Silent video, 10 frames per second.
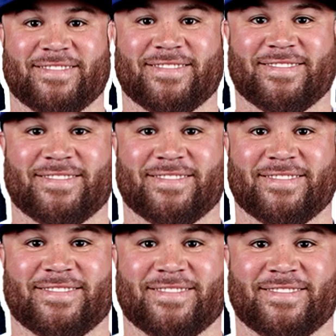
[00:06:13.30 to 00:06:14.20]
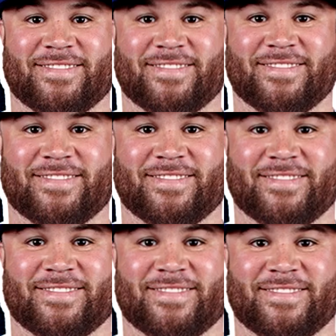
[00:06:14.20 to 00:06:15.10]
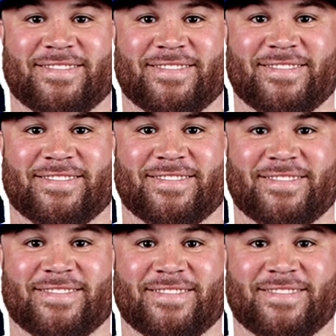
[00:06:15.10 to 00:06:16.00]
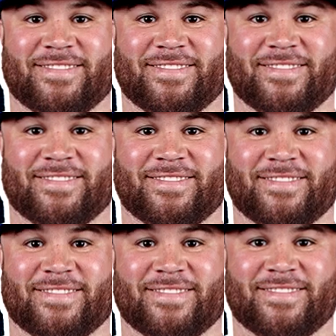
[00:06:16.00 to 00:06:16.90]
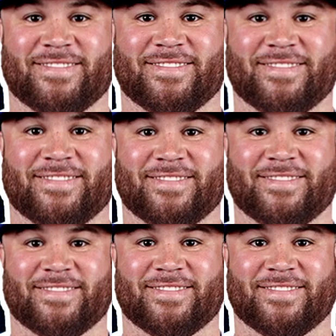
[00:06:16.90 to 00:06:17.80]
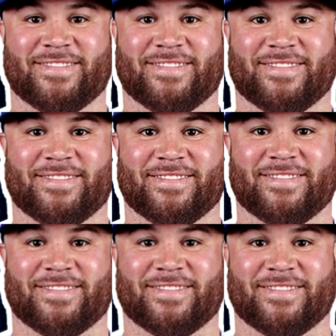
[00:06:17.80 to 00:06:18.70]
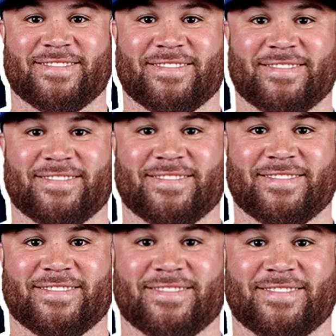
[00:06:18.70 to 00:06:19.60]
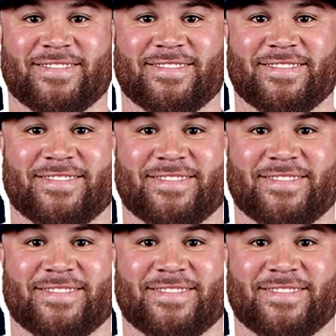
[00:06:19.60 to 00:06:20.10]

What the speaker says: The person shown says nothing.